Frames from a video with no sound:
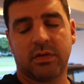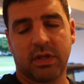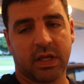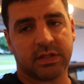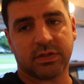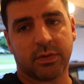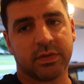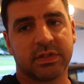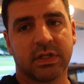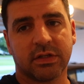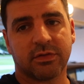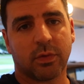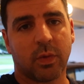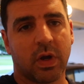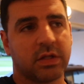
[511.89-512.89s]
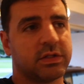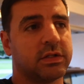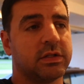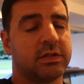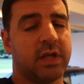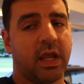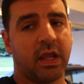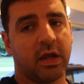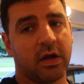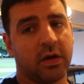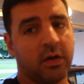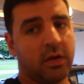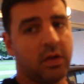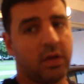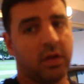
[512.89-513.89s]
as always, thanks for watching. Take care.
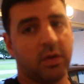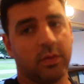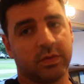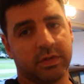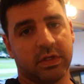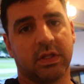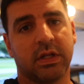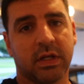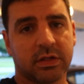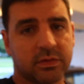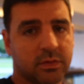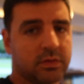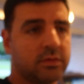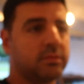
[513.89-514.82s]
We'll see you on the next one.